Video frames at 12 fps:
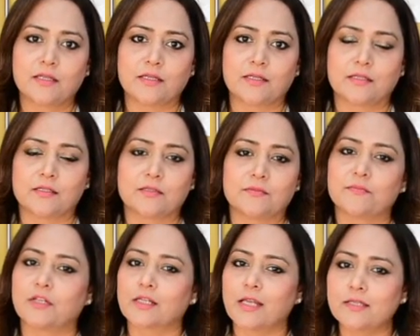A
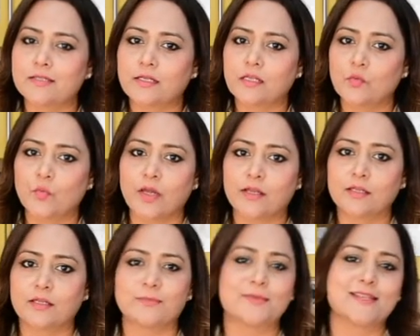classical one,
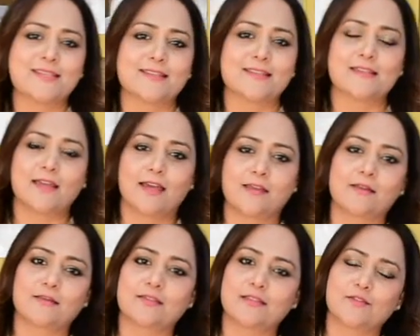a basil and a
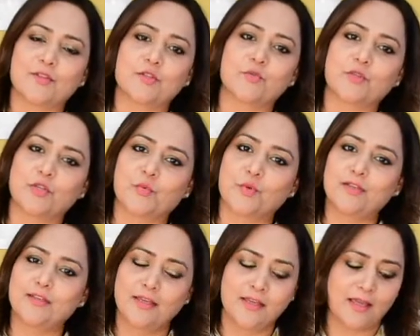sundried tomato one.
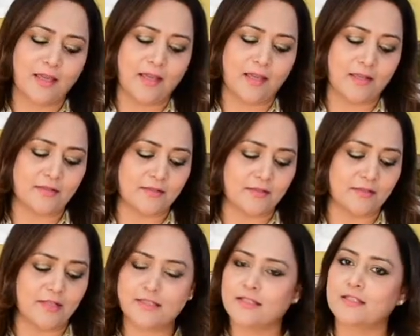And
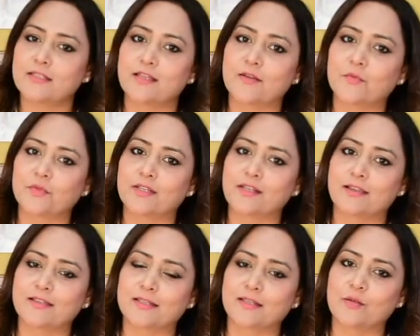let's get started with the
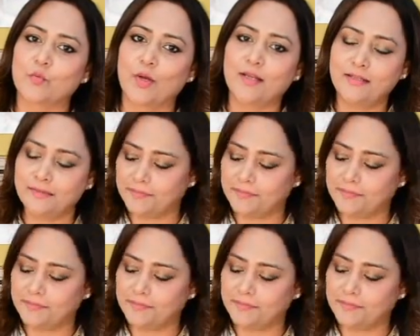classical one.